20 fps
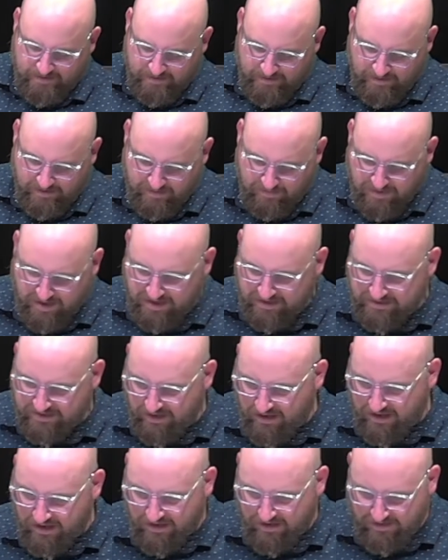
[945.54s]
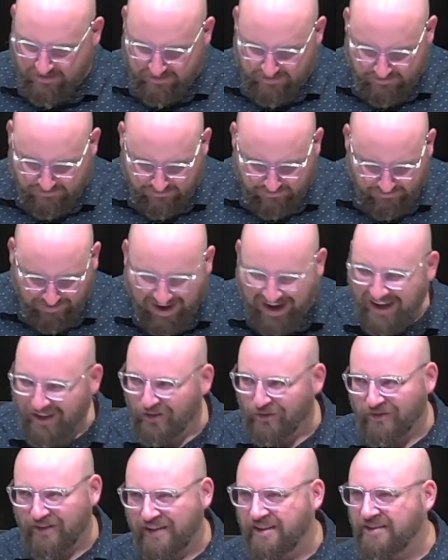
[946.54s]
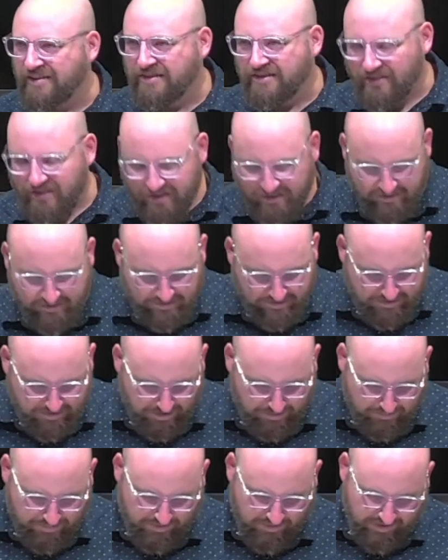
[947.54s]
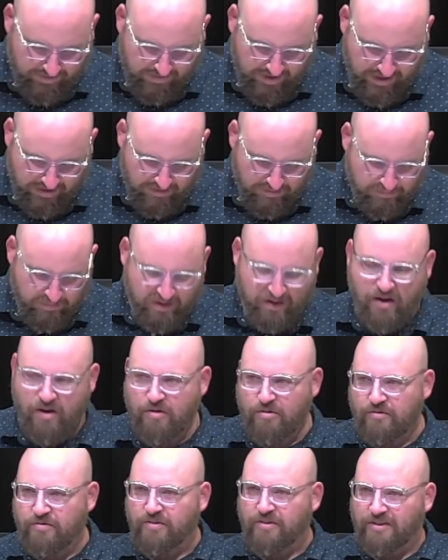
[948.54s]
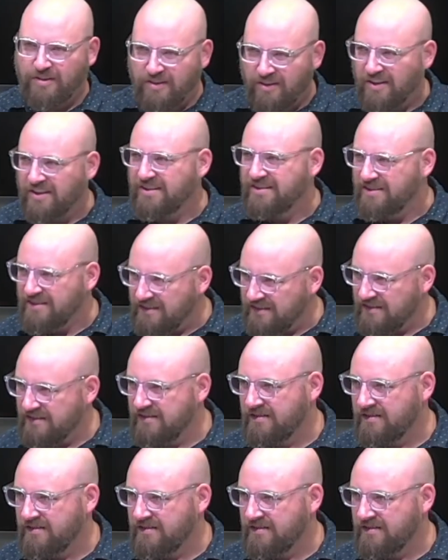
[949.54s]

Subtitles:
And it makes our vileness something that can be overlooked